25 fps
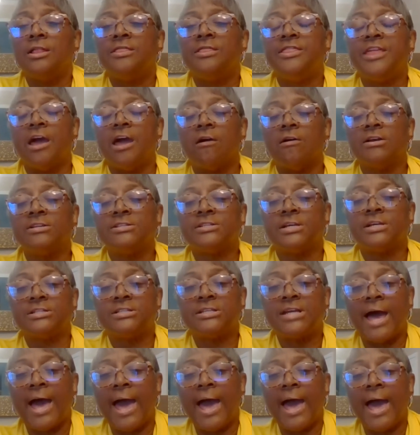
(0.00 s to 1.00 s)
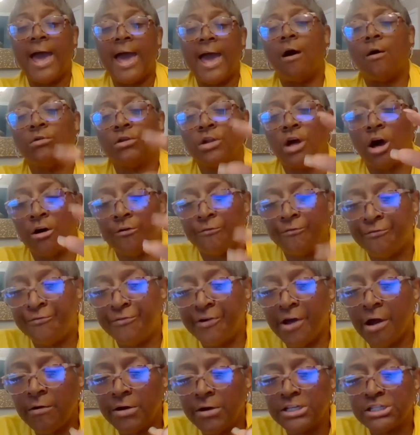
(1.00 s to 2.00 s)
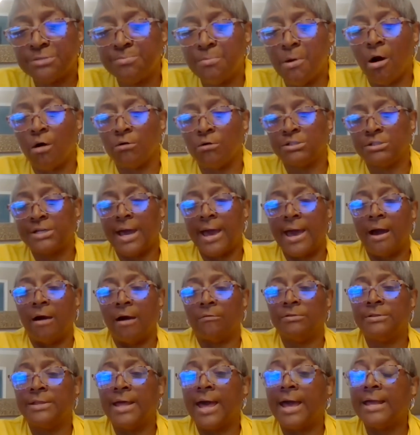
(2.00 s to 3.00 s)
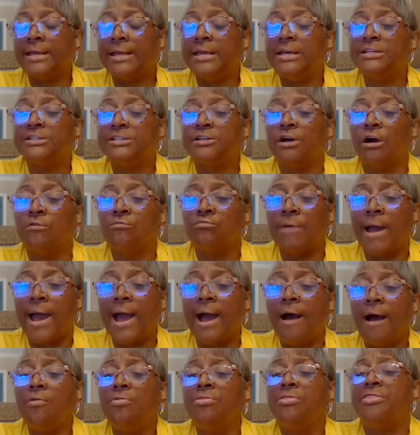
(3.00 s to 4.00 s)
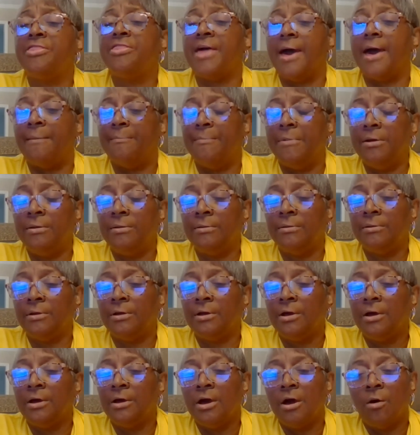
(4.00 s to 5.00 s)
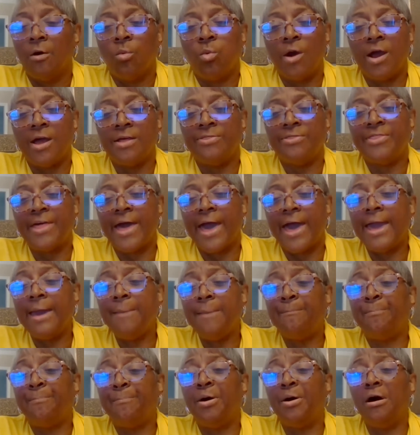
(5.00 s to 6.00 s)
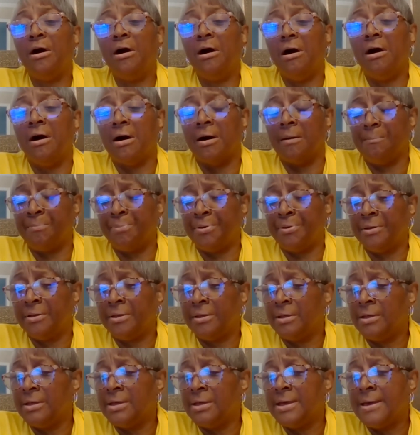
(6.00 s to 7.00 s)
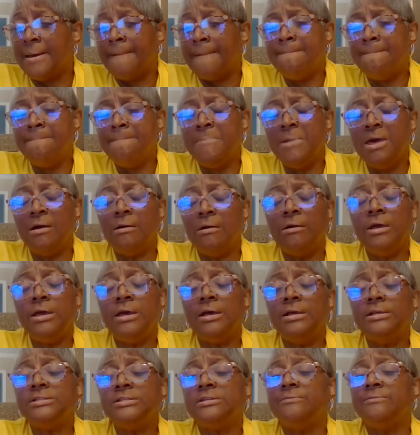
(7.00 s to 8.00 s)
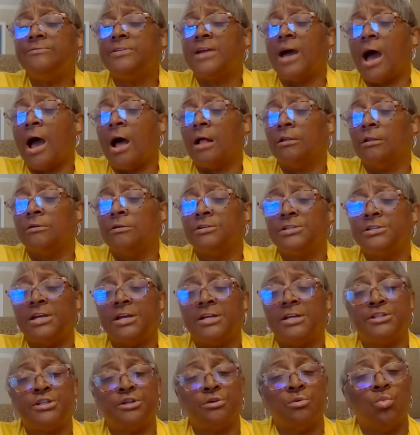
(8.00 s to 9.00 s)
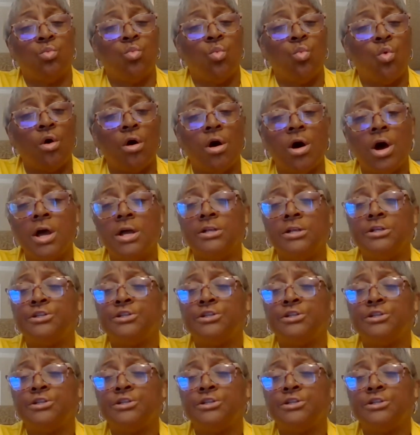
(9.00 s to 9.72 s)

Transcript: There is a town, a very small town that is around them where they pump millions of dollars into one